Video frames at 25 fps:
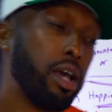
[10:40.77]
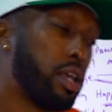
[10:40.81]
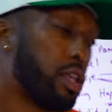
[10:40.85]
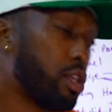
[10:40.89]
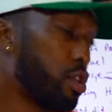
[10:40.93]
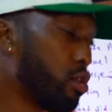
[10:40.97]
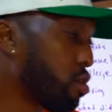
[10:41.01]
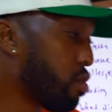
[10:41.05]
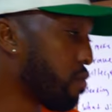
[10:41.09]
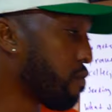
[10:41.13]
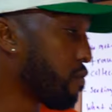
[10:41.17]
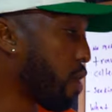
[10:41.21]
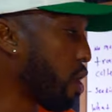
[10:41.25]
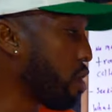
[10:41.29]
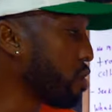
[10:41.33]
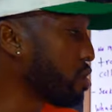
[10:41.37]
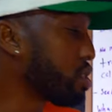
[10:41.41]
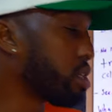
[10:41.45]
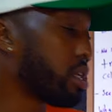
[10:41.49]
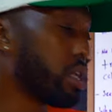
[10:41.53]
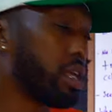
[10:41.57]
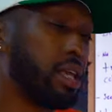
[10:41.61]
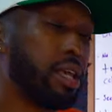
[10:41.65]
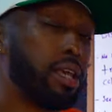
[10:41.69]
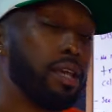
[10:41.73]

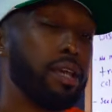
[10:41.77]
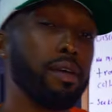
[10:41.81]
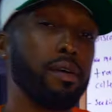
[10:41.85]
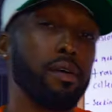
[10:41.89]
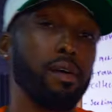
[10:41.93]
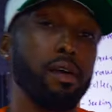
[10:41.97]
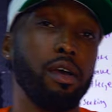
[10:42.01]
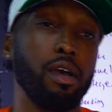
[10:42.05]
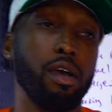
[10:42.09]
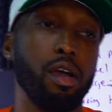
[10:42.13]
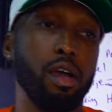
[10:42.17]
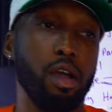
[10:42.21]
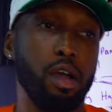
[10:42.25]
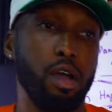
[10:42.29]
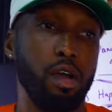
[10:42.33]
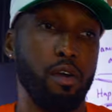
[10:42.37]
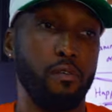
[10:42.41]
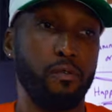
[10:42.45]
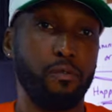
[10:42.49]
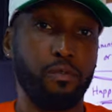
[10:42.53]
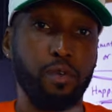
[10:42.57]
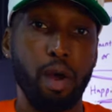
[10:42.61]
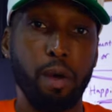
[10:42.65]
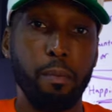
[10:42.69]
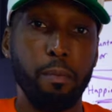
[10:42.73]
University,
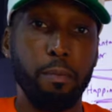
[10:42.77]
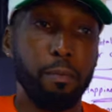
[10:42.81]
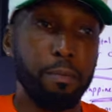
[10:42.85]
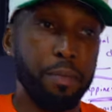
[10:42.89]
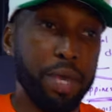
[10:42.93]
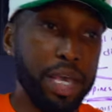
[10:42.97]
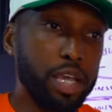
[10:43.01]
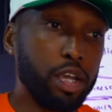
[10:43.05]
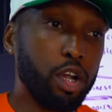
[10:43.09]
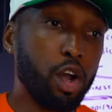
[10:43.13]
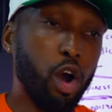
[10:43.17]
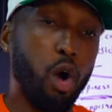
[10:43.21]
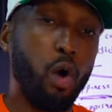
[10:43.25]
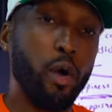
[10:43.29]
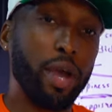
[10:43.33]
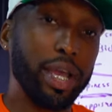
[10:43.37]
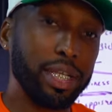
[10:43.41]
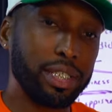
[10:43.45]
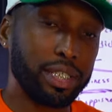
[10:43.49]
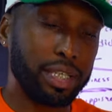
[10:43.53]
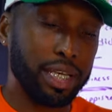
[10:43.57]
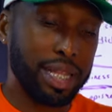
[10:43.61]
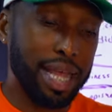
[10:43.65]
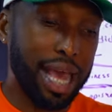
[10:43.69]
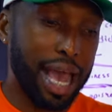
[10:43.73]
from me going
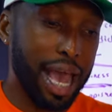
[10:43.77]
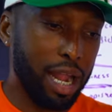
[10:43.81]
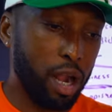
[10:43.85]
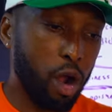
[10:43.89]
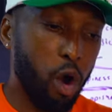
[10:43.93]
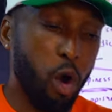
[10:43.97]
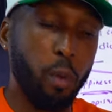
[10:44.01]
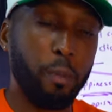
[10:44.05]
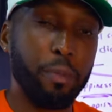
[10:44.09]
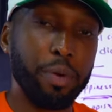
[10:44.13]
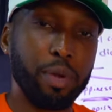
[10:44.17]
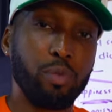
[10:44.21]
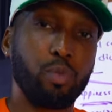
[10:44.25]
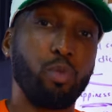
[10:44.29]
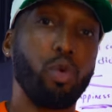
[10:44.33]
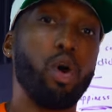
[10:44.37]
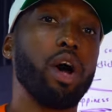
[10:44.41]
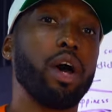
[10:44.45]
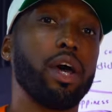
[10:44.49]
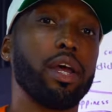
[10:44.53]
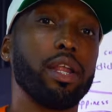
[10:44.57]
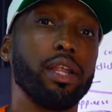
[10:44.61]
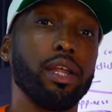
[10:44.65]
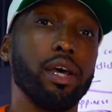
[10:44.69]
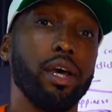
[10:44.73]
to that open
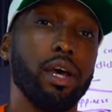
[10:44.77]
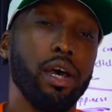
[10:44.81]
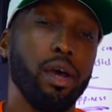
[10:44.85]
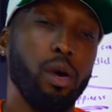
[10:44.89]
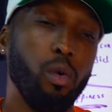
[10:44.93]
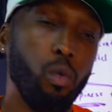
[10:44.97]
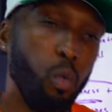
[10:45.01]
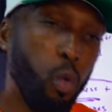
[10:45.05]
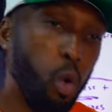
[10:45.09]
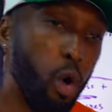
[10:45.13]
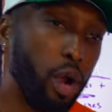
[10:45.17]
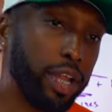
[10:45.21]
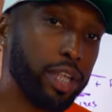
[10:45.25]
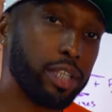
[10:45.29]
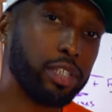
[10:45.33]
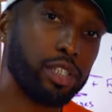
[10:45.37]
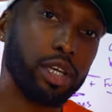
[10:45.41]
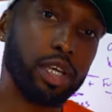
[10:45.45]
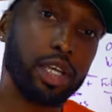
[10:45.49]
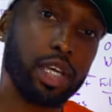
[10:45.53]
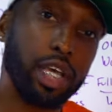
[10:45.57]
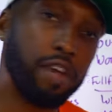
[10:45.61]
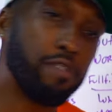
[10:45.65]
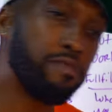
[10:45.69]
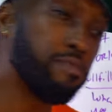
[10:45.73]
run, wanted to
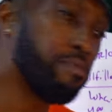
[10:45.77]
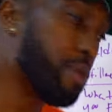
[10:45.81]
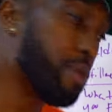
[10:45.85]
give